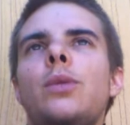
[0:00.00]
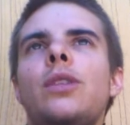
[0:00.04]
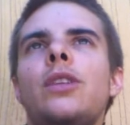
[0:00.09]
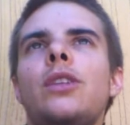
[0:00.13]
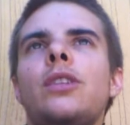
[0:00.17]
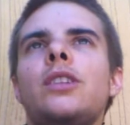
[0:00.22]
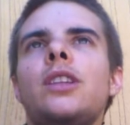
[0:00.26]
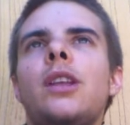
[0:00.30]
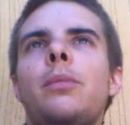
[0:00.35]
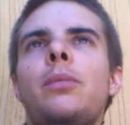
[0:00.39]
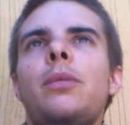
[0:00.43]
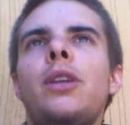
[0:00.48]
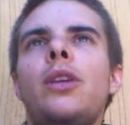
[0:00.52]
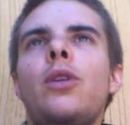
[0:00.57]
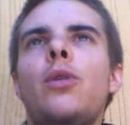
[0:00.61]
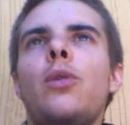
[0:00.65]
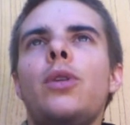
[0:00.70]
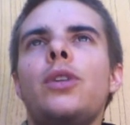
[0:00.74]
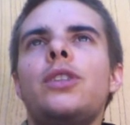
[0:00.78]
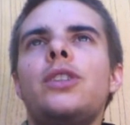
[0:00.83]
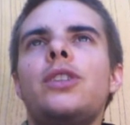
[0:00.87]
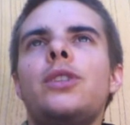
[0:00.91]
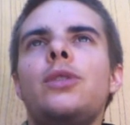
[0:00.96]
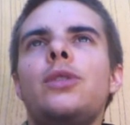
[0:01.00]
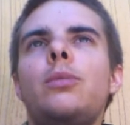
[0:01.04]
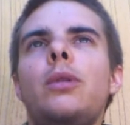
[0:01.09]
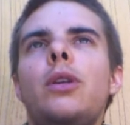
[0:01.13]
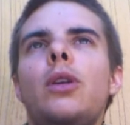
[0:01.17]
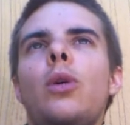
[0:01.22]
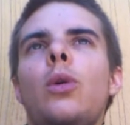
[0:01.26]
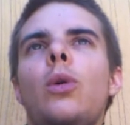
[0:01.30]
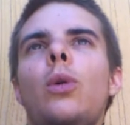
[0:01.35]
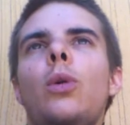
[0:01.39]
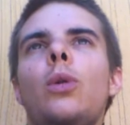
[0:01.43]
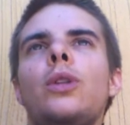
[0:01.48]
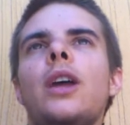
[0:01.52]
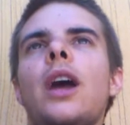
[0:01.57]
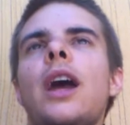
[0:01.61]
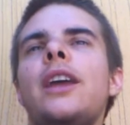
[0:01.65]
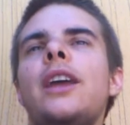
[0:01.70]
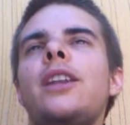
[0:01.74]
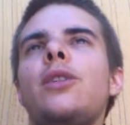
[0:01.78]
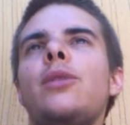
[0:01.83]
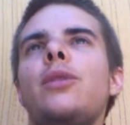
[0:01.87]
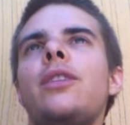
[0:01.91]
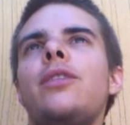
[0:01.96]
with or something, or to behold.
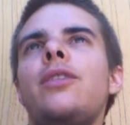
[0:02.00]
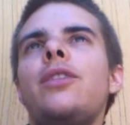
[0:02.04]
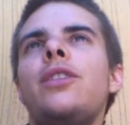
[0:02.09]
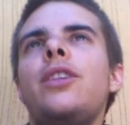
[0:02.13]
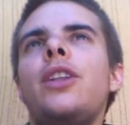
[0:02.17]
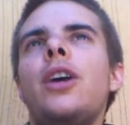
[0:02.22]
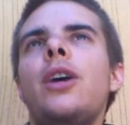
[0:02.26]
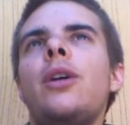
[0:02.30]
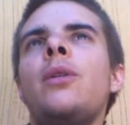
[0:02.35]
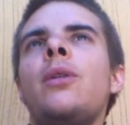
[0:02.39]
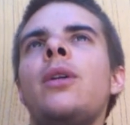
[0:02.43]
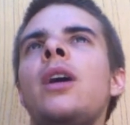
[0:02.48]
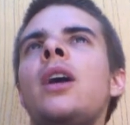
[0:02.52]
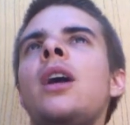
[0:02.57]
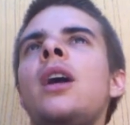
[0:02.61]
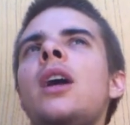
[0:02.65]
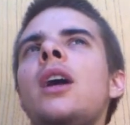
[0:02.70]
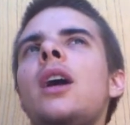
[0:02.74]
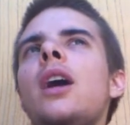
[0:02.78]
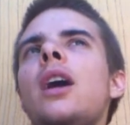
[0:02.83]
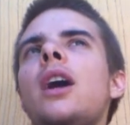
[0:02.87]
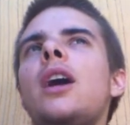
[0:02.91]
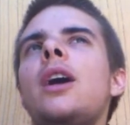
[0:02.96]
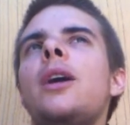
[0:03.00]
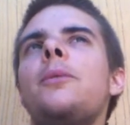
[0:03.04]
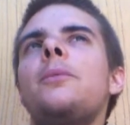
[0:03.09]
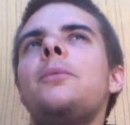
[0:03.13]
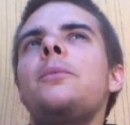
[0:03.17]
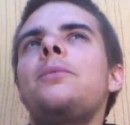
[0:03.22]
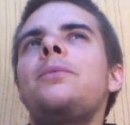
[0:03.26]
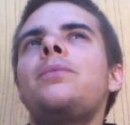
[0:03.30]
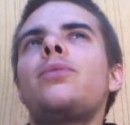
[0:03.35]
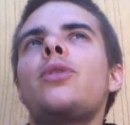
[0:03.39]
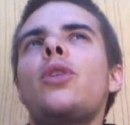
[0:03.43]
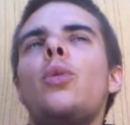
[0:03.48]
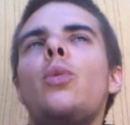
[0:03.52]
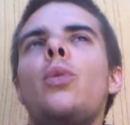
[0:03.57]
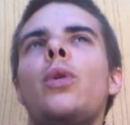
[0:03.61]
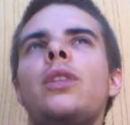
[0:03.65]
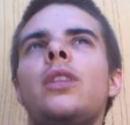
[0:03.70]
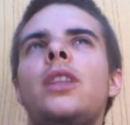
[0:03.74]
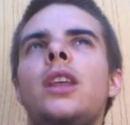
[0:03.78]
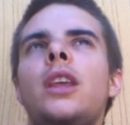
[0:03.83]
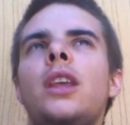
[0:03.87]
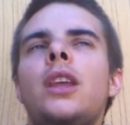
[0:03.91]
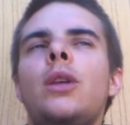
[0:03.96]
I don't even know
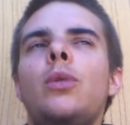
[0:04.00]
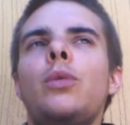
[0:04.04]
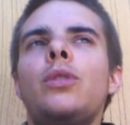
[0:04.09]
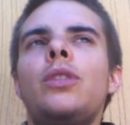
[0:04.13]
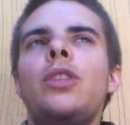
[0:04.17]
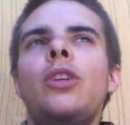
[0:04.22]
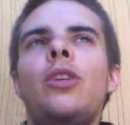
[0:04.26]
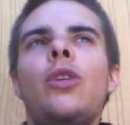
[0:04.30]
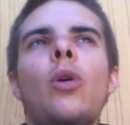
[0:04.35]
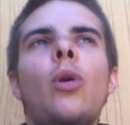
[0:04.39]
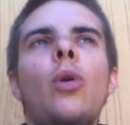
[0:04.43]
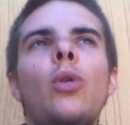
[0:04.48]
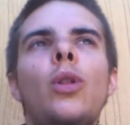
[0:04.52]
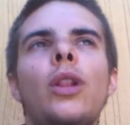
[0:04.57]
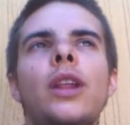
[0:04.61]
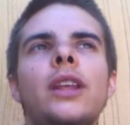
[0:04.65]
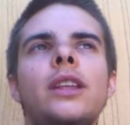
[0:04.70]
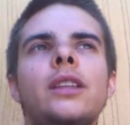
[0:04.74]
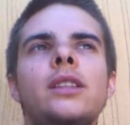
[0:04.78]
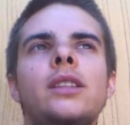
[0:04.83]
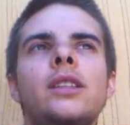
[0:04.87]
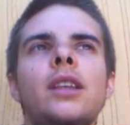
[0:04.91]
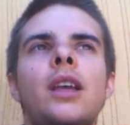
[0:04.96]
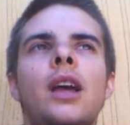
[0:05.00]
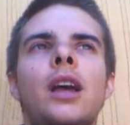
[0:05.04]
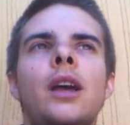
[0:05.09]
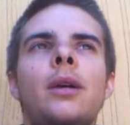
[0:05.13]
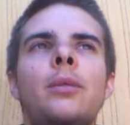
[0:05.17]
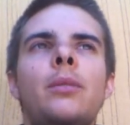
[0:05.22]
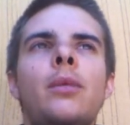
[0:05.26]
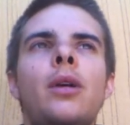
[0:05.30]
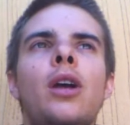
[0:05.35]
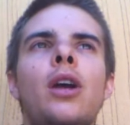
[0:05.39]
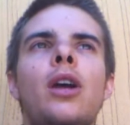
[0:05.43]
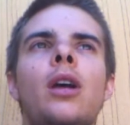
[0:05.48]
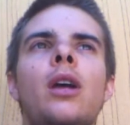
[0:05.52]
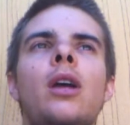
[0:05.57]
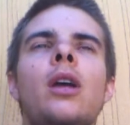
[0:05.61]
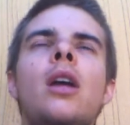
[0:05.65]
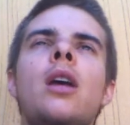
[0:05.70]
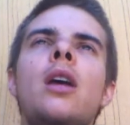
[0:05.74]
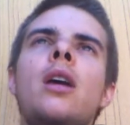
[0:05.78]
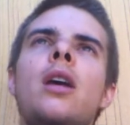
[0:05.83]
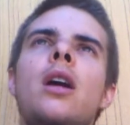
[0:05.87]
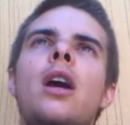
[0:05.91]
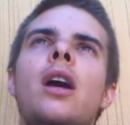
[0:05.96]
what the goal is.
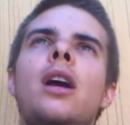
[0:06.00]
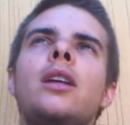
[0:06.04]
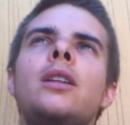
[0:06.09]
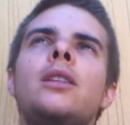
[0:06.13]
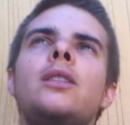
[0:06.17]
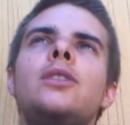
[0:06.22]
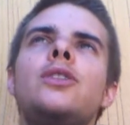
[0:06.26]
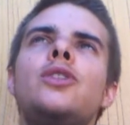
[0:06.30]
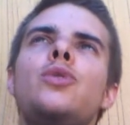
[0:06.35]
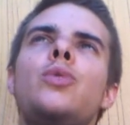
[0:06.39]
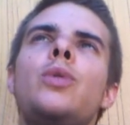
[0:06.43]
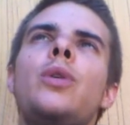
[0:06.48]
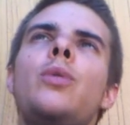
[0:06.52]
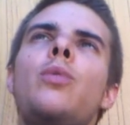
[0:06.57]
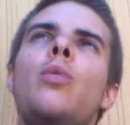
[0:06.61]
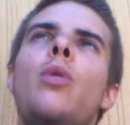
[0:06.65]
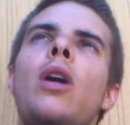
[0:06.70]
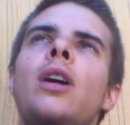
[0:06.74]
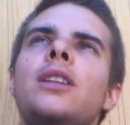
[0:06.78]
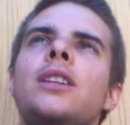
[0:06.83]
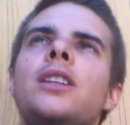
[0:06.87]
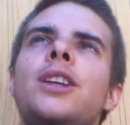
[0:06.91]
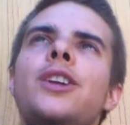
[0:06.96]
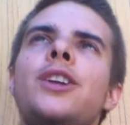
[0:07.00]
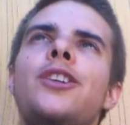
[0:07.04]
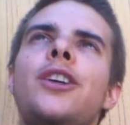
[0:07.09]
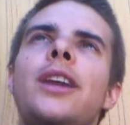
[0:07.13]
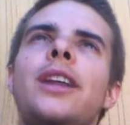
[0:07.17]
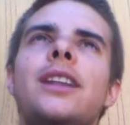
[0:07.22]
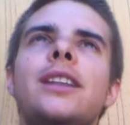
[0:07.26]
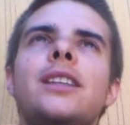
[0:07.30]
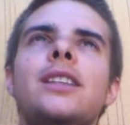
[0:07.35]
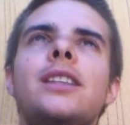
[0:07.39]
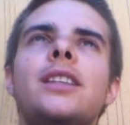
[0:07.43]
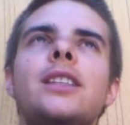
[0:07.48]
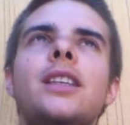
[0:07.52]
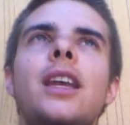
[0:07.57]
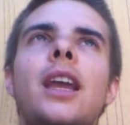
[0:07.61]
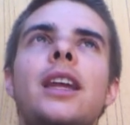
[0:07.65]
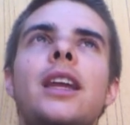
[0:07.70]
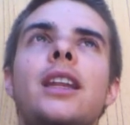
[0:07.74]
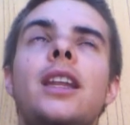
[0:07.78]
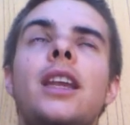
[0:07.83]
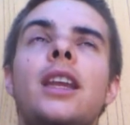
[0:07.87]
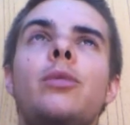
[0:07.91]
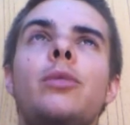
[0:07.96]
Do we want to create a
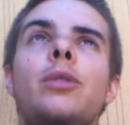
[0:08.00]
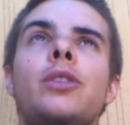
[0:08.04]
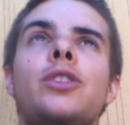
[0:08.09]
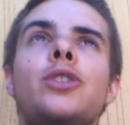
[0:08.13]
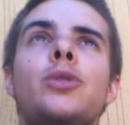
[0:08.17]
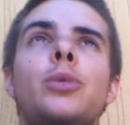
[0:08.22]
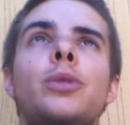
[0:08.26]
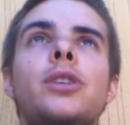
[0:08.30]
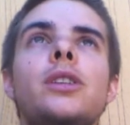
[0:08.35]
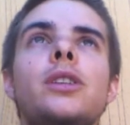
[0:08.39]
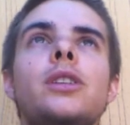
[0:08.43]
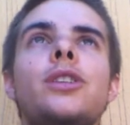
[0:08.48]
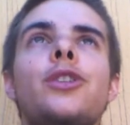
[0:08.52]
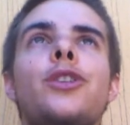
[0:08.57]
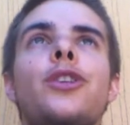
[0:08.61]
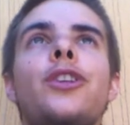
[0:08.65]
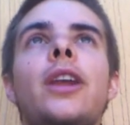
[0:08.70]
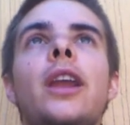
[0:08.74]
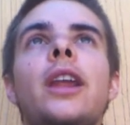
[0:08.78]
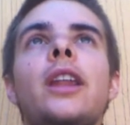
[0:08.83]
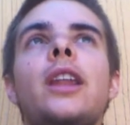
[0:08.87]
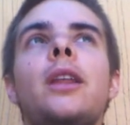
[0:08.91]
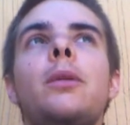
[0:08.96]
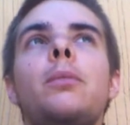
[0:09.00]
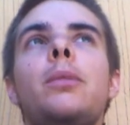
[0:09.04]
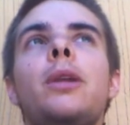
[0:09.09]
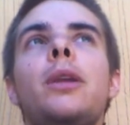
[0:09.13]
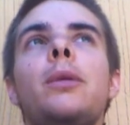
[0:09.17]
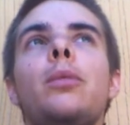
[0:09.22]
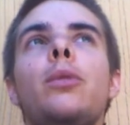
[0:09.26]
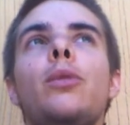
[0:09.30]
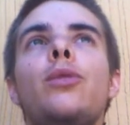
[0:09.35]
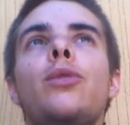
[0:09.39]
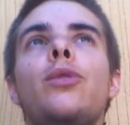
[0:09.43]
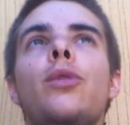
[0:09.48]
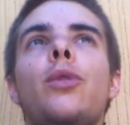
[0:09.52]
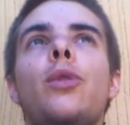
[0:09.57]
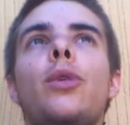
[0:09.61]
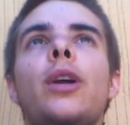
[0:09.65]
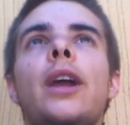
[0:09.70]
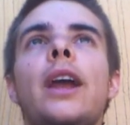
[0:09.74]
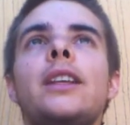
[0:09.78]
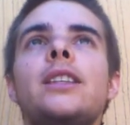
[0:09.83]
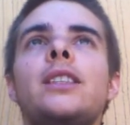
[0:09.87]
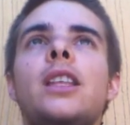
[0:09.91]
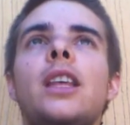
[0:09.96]
society in which we're just creating people
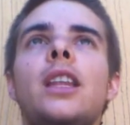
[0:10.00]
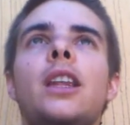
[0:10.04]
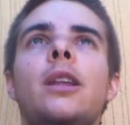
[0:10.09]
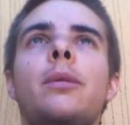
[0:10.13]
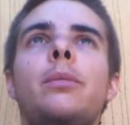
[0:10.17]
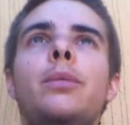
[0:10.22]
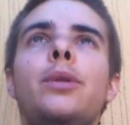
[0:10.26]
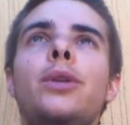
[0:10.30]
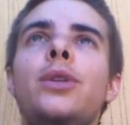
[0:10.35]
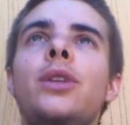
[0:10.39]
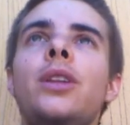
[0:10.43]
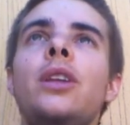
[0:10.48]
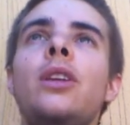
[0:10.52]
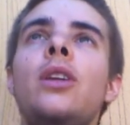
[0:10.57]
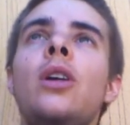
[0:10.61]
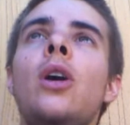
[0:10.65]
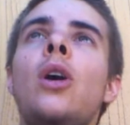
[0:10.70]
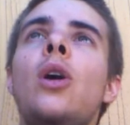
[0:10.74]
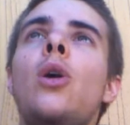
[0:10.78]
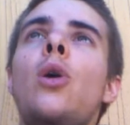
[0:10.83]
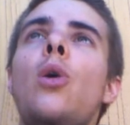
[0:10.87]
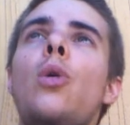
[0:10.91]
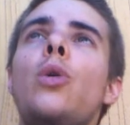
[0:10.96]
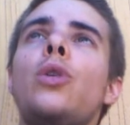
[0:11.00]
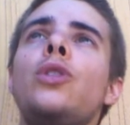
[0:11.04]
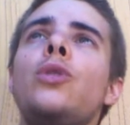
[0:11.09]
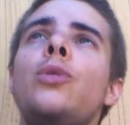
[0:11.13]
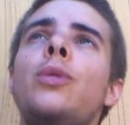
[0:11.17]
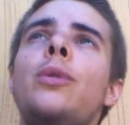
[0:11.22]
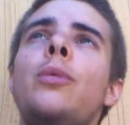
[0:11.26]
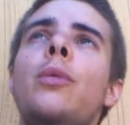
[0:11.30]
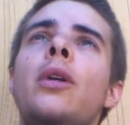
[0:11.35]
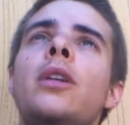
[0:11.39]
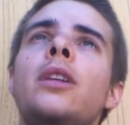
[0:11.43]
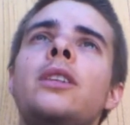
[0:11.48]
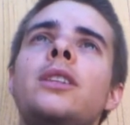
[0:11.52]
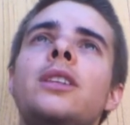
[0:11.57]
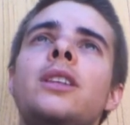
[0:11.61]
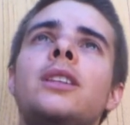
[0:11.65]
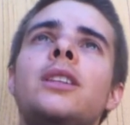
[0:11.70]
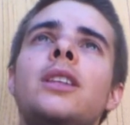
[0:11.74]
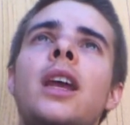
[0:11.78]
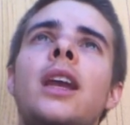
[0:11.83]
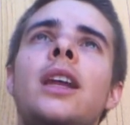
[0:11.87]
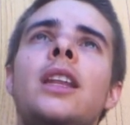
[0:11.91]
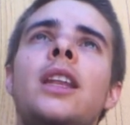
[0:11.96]
for aesthetic beauty, or do we want a
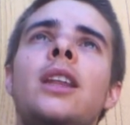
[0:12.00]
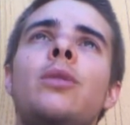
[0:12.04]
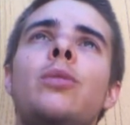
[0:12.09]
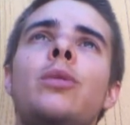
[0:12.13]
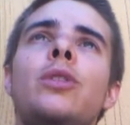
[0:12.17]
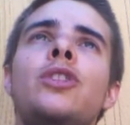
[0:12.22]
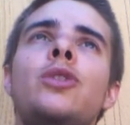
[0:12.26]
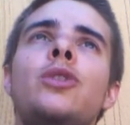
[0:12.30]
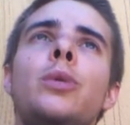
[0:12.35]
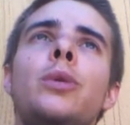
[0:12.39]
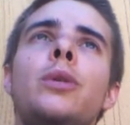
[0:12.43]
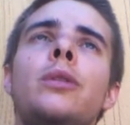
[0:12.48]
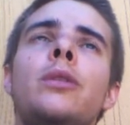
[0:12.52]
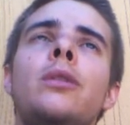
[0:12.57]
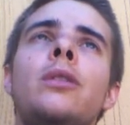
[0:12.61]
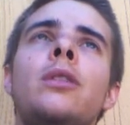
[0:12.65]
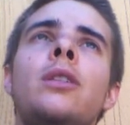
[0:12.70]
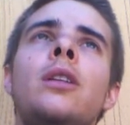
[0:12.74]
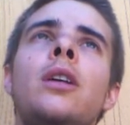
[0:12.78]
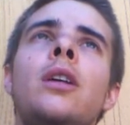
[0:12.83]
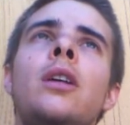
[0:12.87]
society in which we're